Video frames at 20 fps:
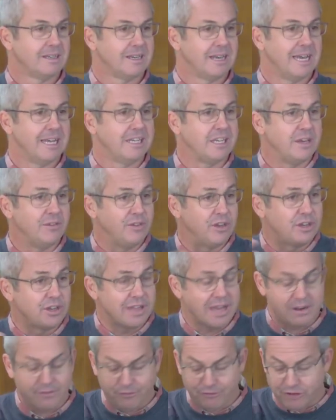and give into
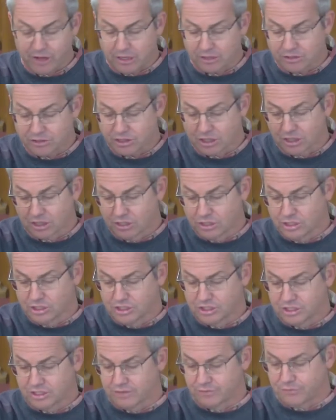that false
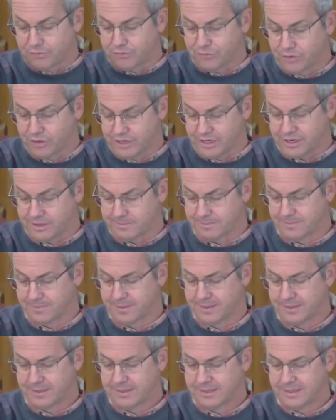illusion of freedom
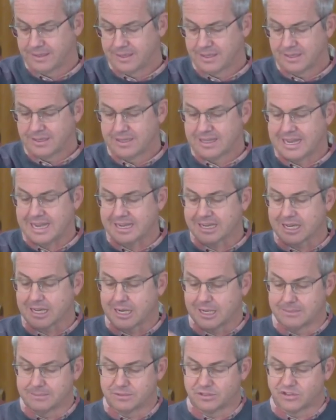that
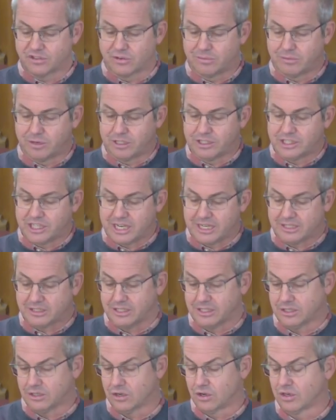comes from
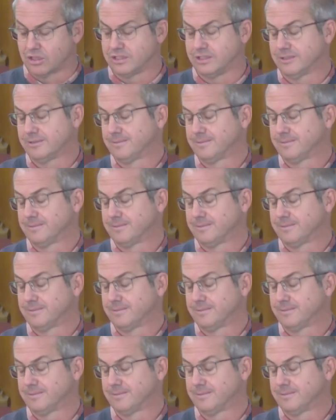rejecting God.